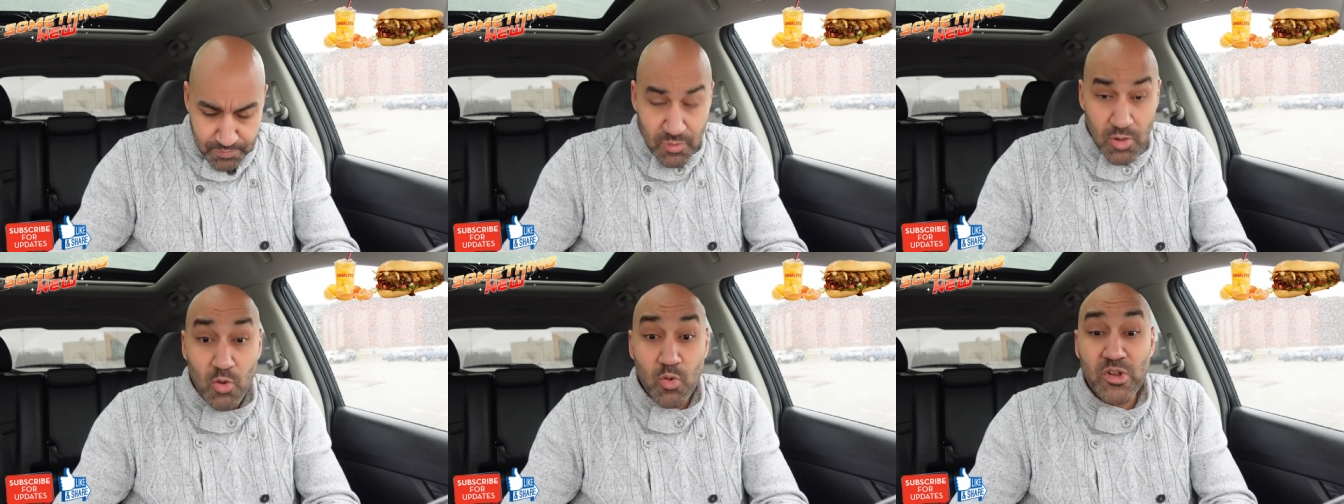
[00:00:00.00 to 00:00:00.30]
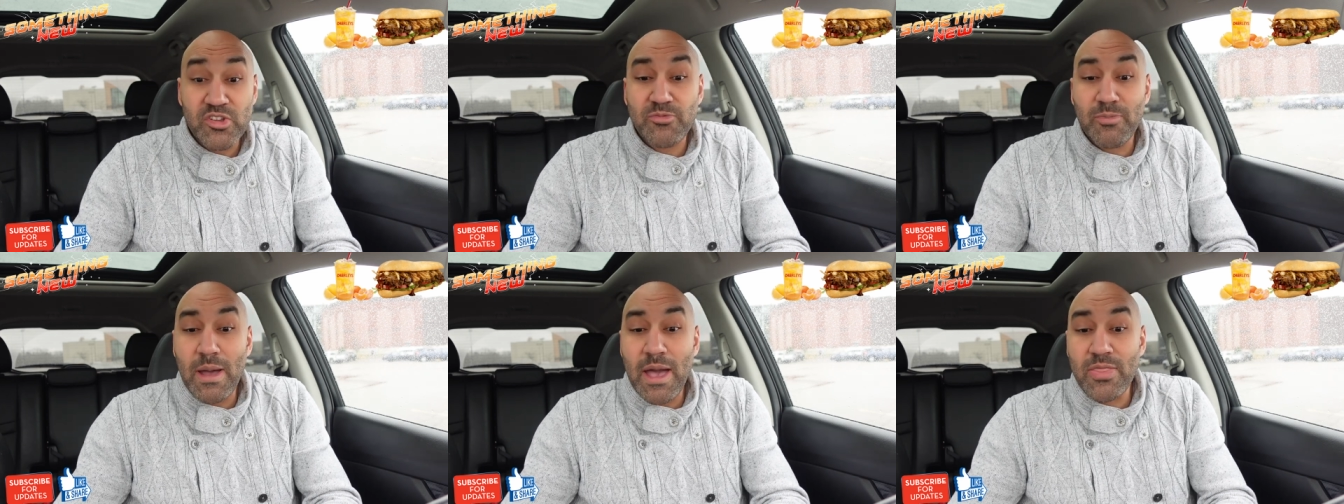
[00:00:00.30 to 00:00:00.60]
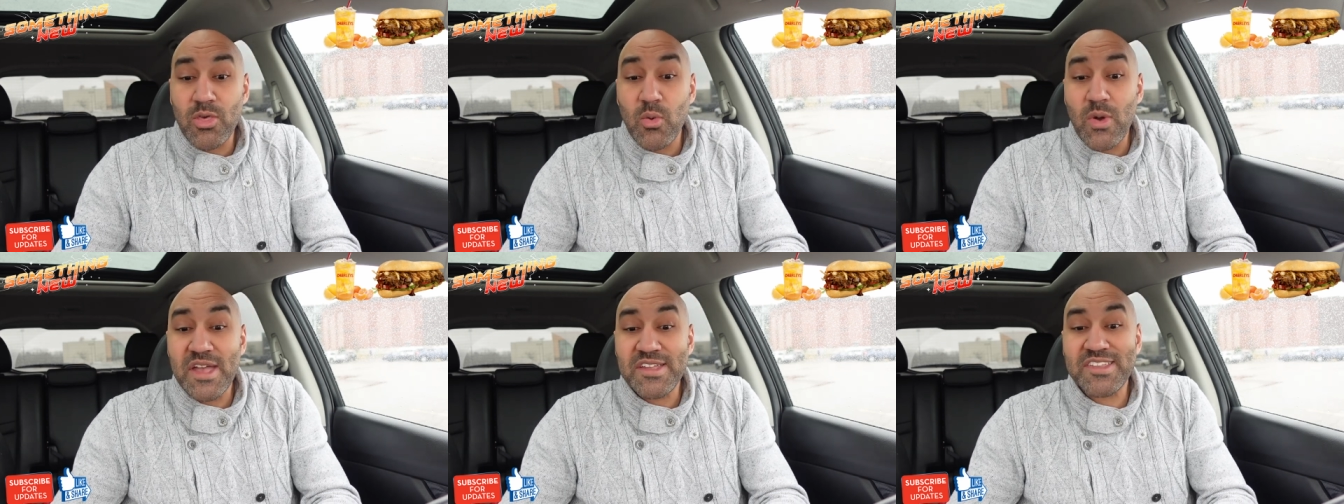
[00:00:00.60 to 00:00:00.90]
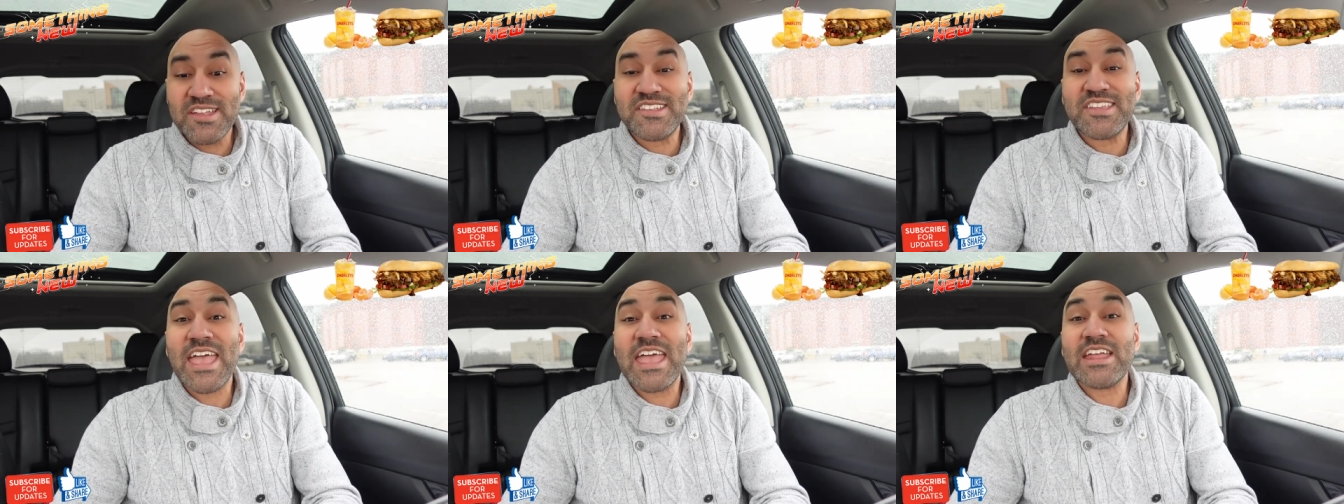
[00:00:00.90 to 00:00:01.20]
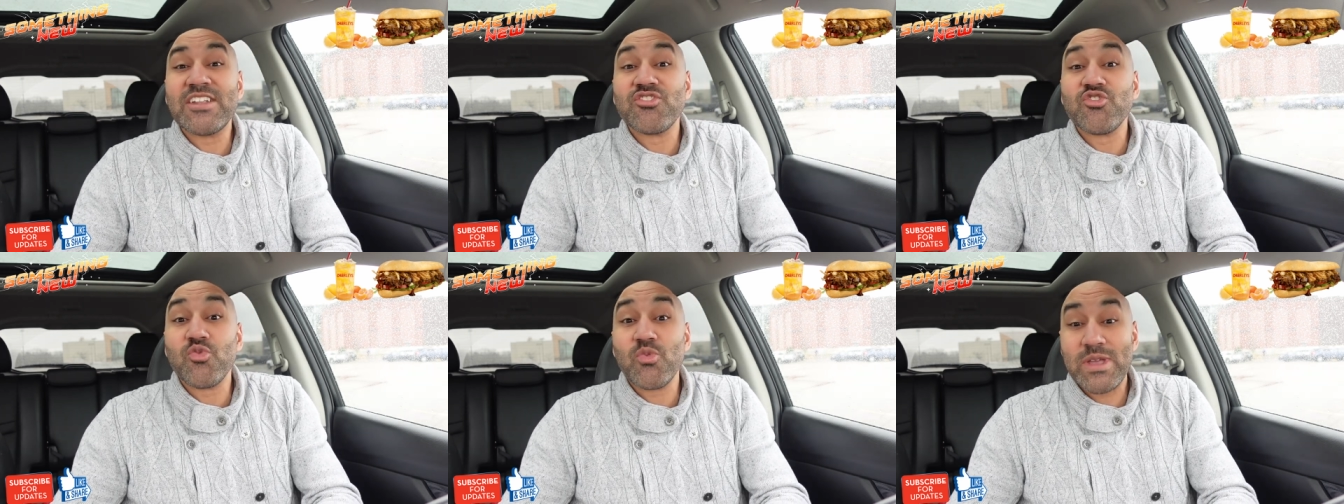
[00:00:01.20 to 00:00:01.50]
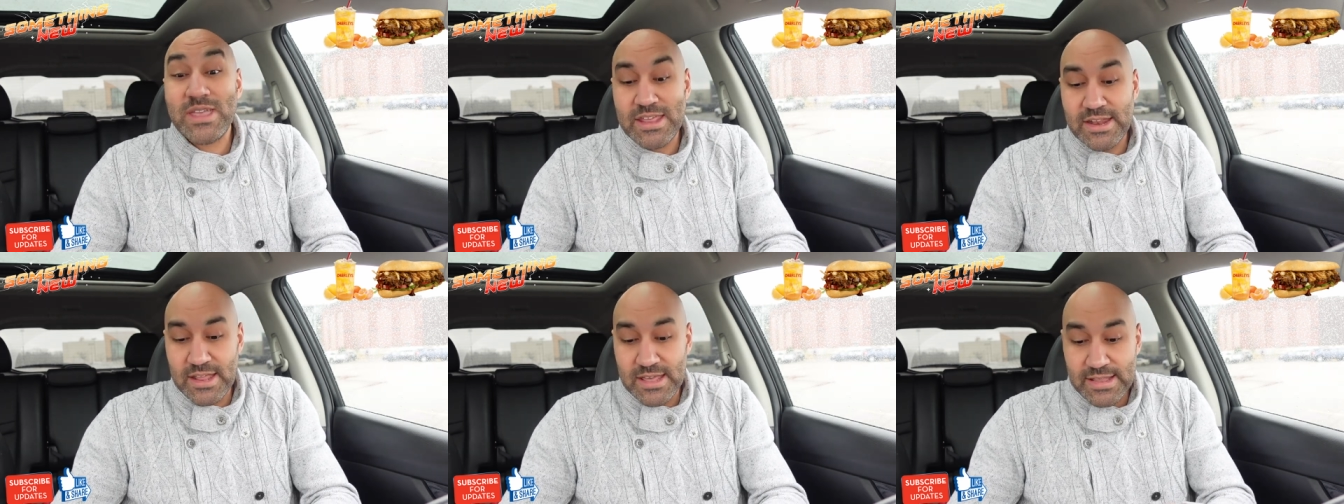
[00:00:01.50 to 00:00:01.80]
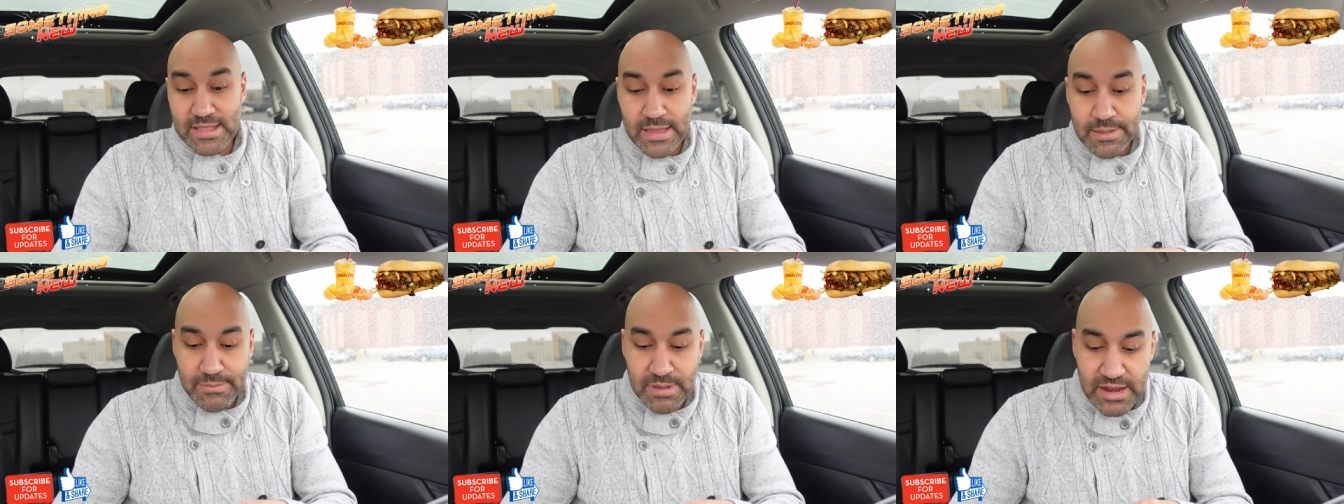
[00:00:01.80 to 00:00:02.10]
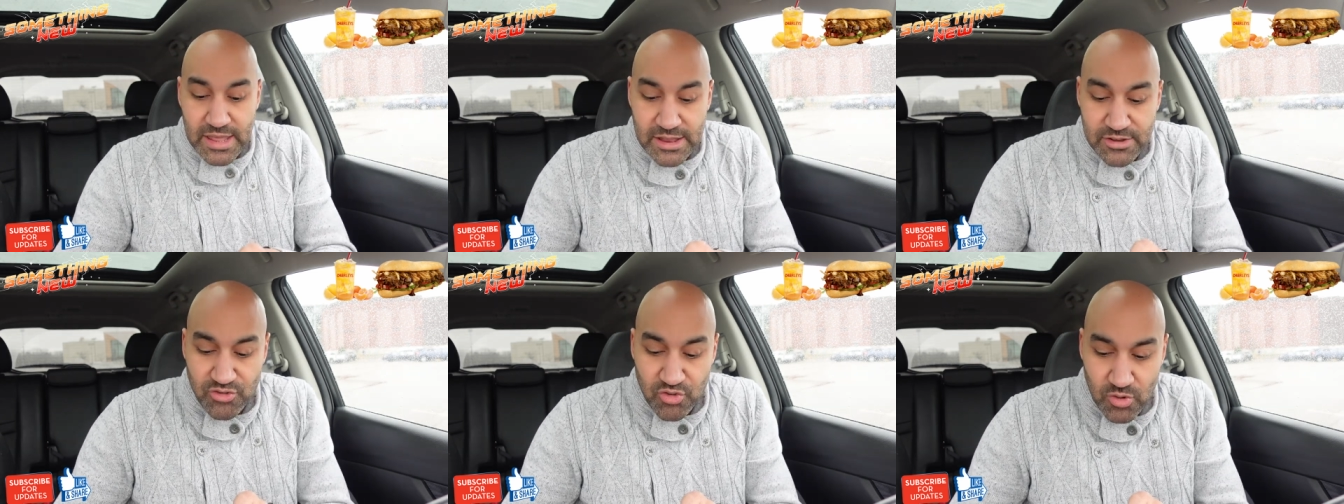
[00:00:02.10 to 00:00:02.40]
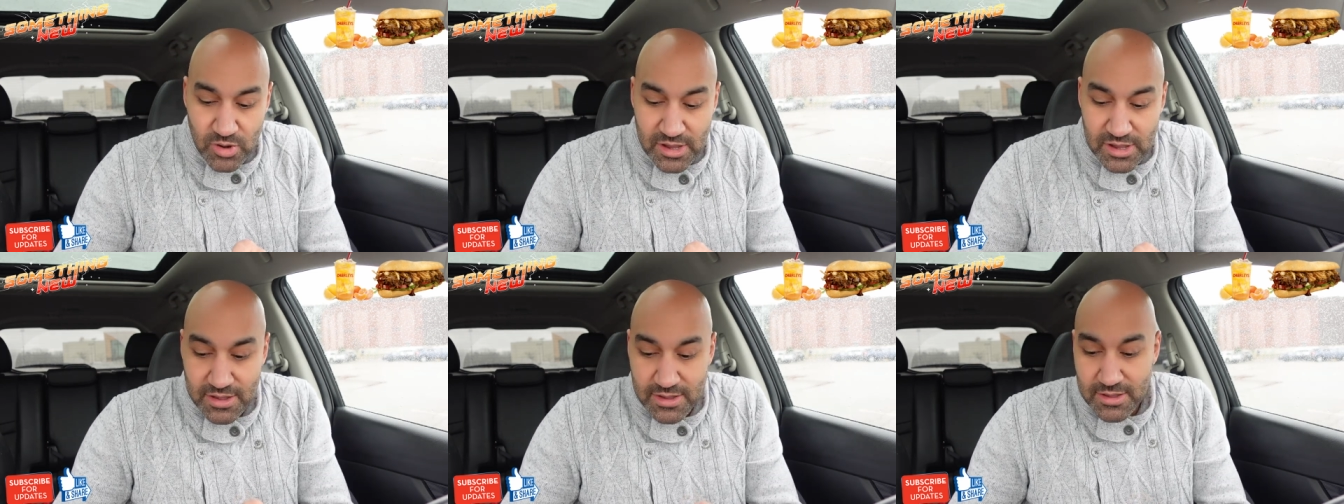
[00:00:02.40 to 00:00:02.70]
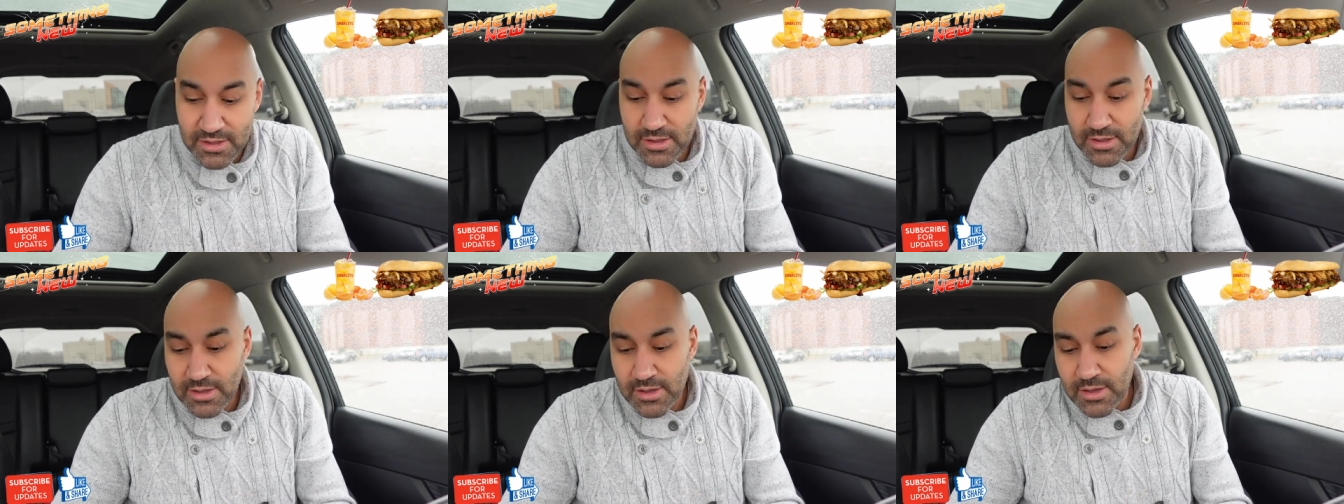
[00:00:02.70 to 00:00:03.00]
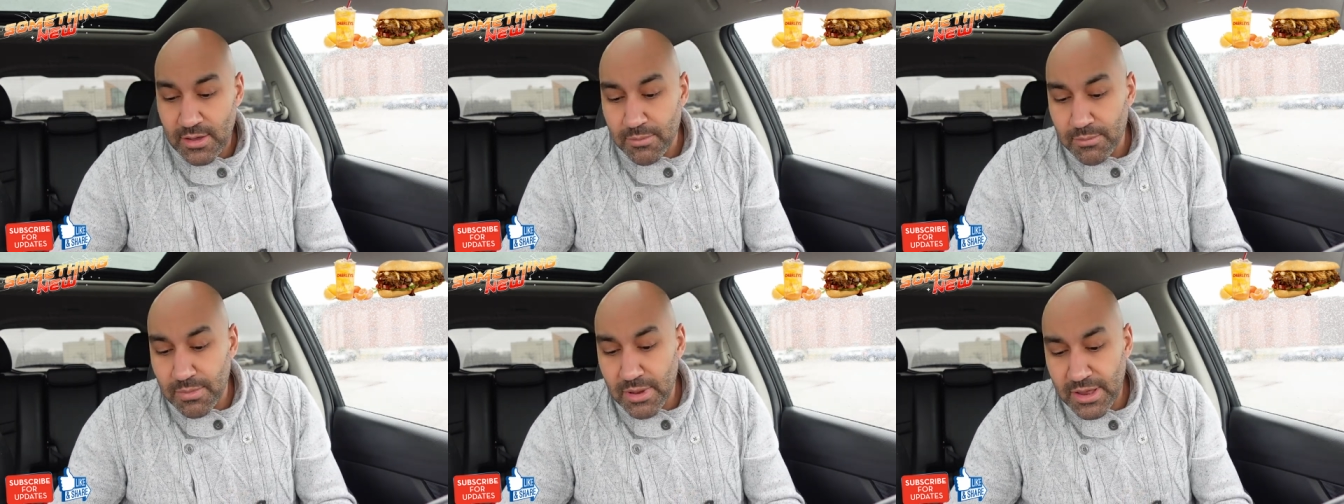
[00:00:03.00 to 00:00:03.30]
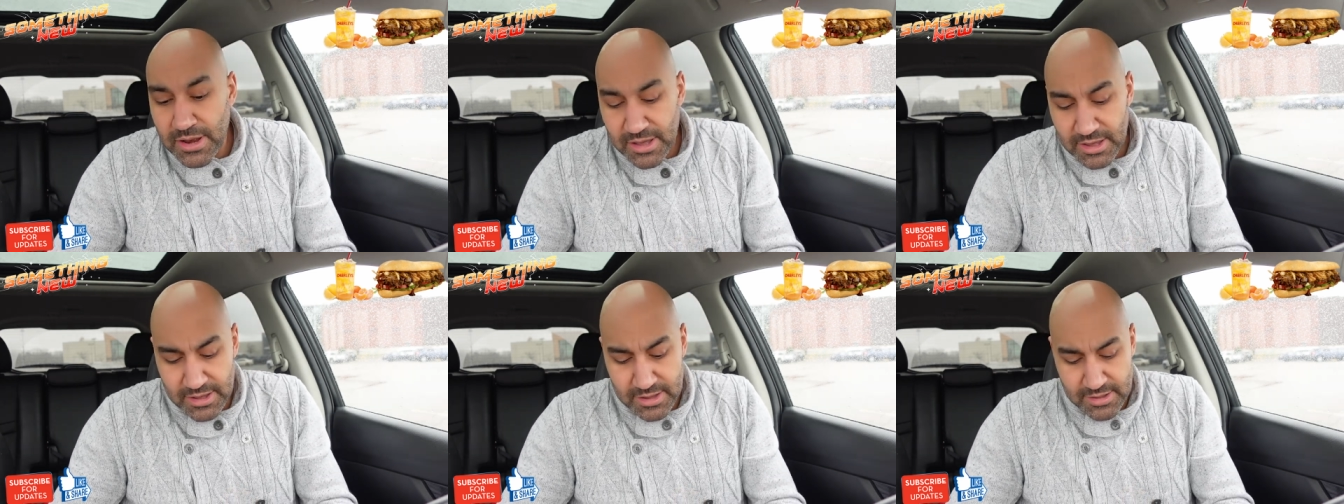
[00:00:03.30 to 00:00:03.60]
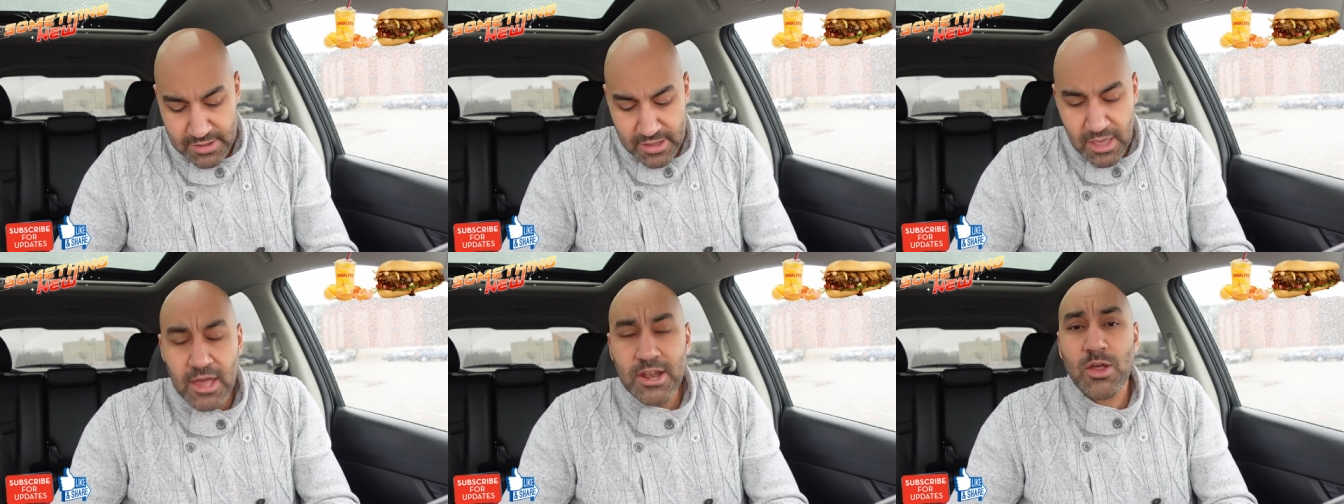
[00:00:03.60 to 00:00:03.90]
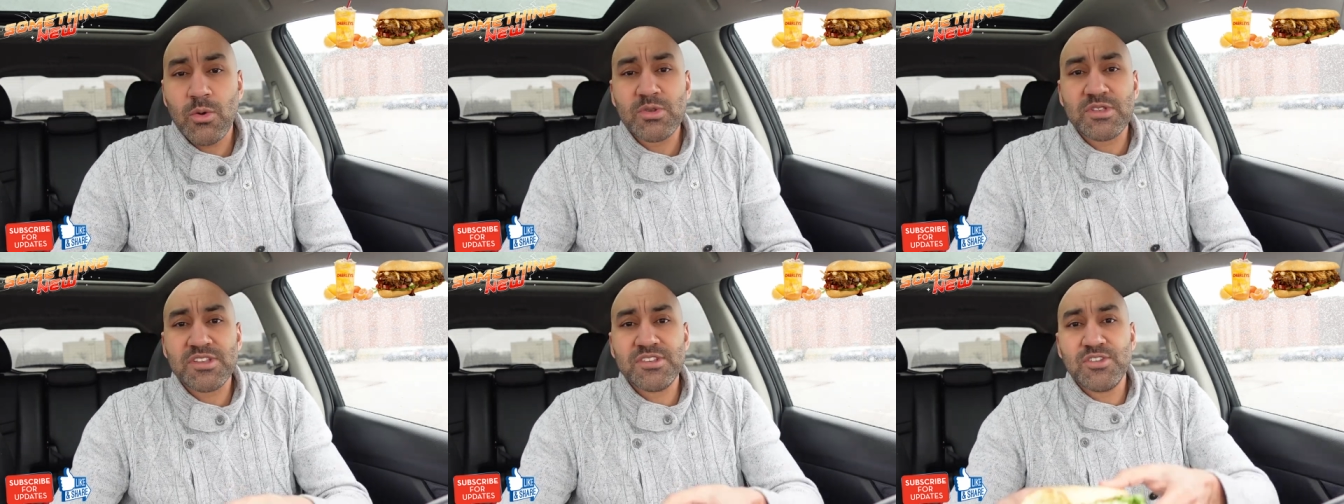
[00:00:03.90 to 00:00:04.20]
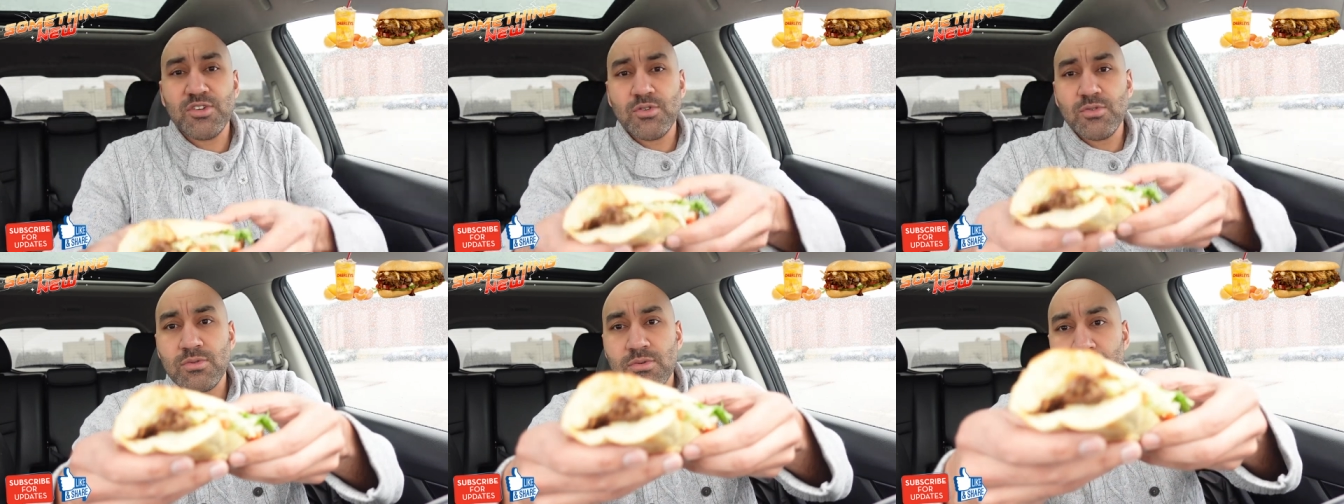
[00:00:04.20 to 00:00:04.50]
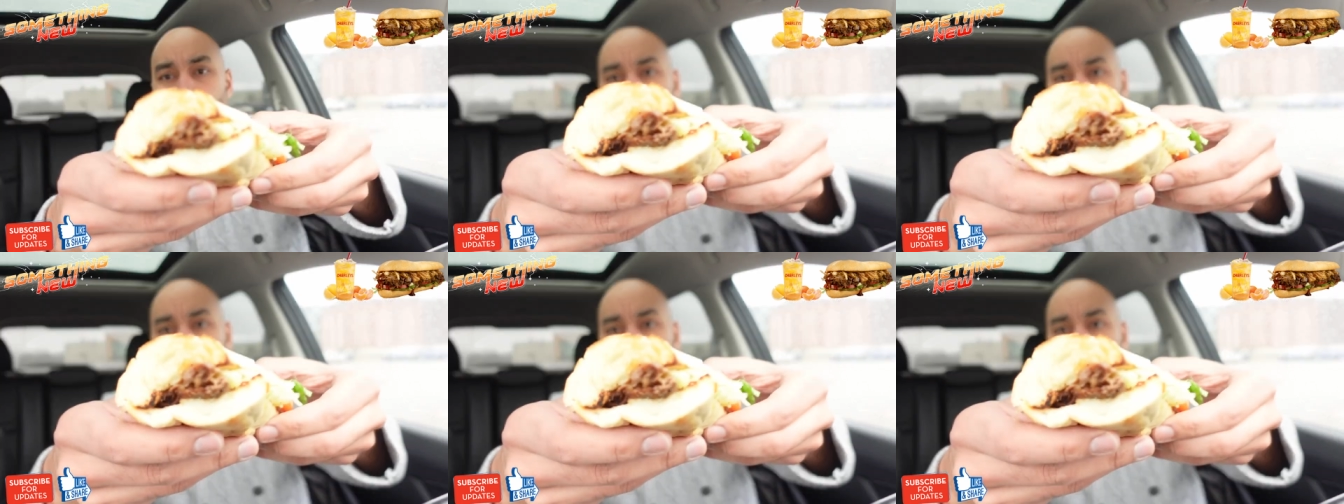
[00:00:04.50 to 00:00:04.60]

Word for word: which by the way is a tangerine lemonade drink. But uh, y'all know what to do.